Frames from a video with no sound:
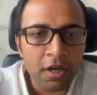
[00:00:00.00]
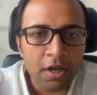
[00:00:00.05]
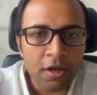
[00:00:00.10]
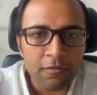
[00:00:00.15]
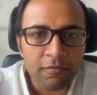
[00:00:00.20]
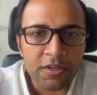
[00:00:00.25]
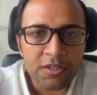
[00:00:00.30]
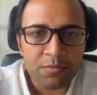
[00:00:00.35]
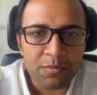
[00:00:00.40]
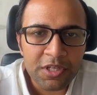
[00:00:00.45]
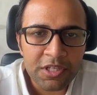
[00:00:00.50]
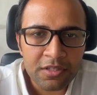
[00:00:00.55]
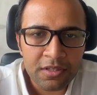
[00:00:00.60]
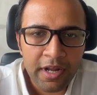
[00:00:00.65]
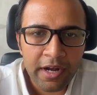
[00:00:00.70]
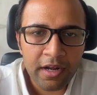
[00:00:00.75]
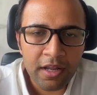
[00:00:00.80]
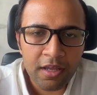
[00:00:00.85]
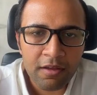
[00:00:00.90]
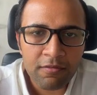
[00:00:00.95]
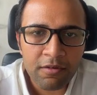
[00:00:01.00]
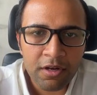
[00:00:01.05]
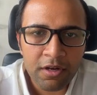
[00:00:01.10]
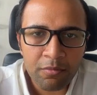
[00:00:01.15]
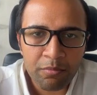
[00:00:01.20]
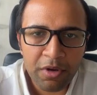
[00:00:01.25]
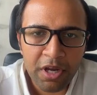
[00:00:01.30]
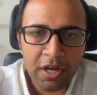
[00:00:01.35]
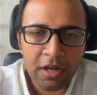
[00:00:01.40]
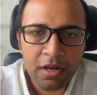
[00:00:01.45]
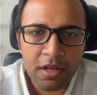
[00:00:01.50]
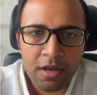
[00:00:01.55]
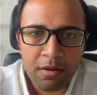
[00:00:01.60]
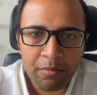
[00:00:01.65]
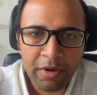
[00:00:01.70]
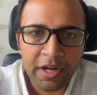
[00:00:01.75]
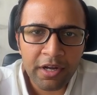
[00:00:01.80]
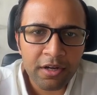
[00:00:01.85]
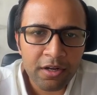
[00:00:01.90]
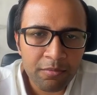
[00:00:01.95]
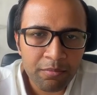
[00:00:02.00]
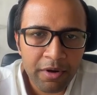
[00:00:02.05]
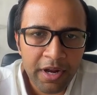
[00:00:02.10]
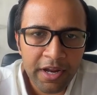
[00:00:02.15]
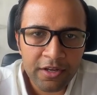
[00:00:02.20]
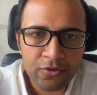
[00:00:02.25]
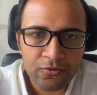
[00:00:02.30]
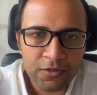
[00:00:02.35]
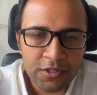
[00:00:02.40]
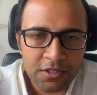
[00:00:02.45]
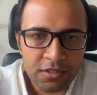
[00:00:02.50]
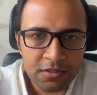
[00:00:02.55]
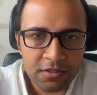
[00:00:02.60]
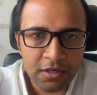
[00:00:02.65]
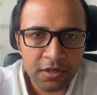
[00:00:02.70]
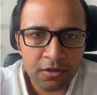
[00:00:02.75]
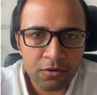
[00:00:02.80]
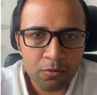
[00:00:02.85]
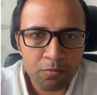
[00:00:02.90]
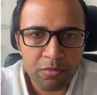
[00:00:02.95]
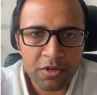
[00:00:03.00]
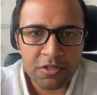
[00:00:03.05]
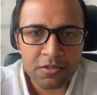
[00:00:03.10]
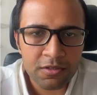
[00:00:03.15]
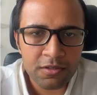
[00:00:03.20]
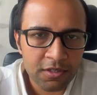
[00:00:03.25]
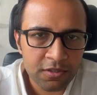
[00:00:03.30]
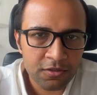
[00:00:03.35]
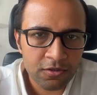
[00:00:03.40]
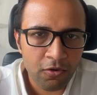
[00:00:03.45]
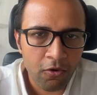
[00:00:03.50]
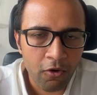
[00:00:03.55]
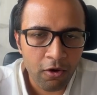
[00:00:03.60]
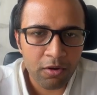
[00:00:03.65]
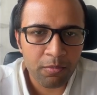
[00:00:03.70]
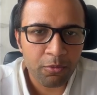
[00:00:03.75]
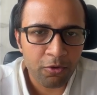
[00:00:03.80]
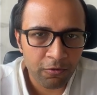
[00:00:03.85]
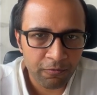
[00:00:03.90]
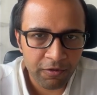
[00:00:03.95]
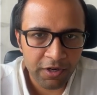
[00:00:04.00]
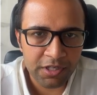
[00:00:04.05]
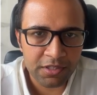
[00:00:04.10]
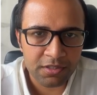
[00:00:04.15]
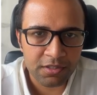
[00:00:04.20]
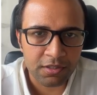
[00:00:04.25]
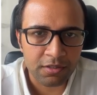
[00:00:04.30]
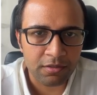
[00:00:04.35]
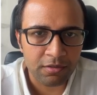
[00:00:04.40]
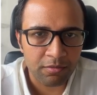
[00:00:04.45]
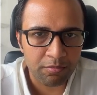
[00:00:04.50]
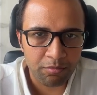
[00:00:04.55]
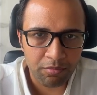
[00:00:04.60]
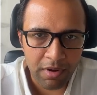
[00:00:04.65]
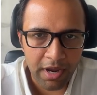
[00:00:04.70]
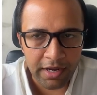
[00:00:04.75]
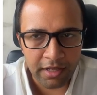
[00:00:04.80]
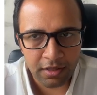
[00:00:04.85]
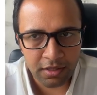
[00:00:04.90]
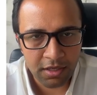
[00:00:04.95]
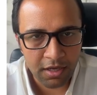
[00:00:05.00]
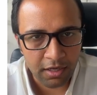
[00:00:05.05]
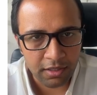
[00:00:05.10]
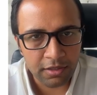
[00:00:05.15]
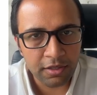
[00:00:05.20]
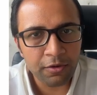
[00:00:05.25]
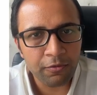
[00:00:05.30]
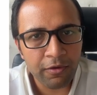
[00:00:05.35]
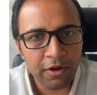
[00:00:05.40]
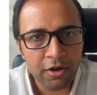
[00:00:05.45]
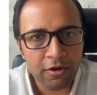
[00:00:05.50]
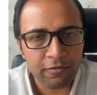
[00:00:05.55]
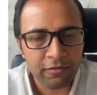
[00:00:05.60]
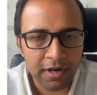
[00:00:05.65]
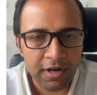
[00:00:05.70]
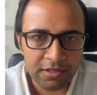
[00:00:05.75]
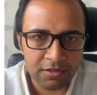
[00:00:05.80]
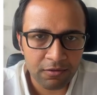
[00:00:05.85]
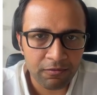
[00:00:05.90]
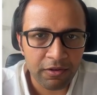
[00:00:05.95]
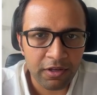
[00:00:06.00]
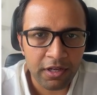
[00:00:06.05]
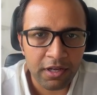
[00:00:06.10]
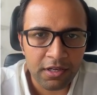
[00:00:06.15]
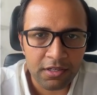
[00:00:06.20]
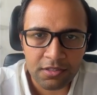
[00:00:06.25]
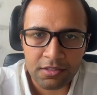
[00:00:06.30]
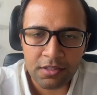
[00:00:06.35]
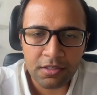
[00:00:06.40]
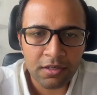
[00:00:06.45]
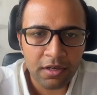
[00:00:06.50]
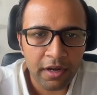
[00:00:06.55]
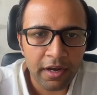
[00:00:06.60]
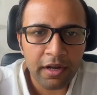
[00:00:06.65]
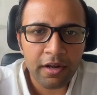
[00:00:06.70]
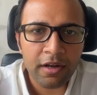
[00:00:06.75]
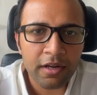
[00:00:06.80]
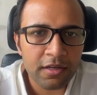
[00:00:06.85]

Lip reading: which means that even a medium enterprise which is into business or profession by the other way of classification, it